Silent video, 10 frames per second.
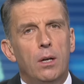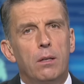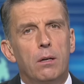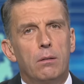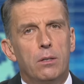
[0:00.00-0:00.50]

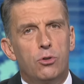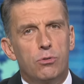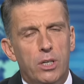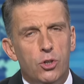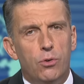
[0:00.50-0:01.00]
that the
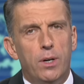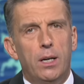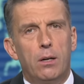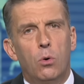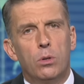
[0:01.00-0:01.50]

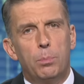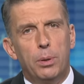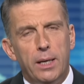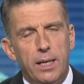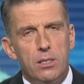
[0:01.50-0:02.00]
judiciary or the
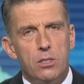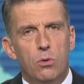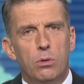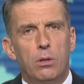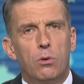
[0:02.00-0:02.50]
police
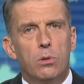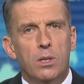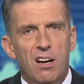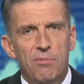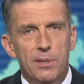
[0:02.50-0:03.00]
or the local
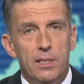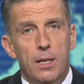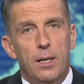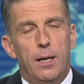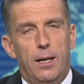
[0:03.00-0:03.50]
government
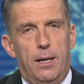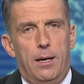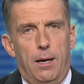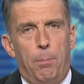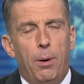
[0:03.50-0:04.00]

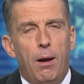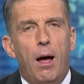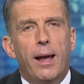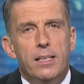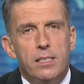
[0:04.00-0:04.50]

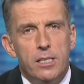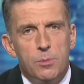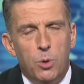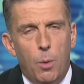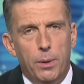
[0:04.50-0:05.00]
applies
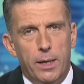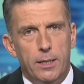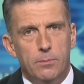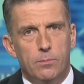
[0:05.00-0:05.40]
this properly?